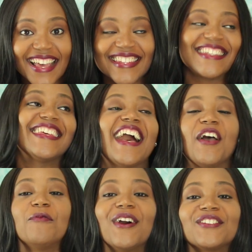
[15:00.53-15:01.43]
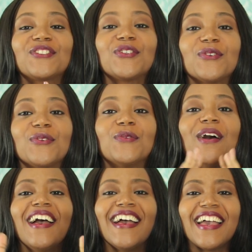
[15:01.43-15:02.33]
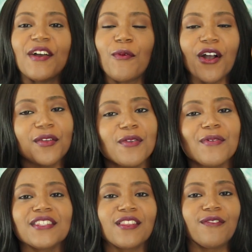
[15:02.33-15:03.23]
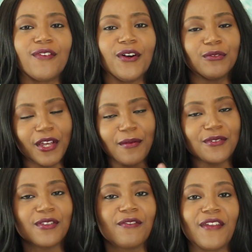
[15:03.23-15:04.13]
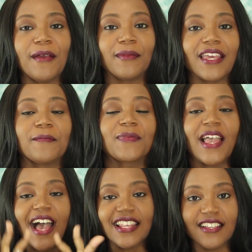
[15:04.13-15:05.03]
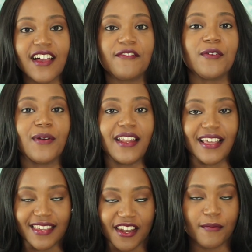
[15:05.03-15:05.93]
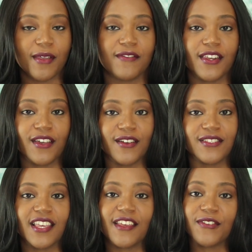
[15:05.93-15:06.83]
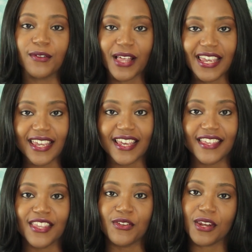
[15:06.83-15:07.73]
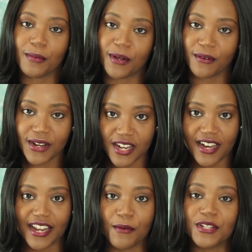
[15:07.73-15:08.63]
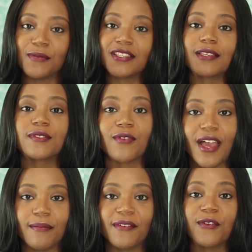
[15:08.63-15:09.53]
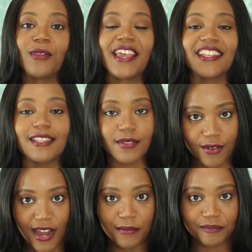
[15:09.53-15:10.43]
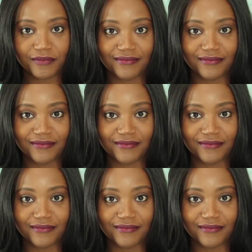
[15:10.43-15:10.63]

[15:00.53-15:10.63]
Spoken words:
And I want to welcome you into the fold. Welcome into the family. I tell everyone at the end of my videos, if you like it, then you need to put a ring on it, which means subscribe. If you like it, subscribe.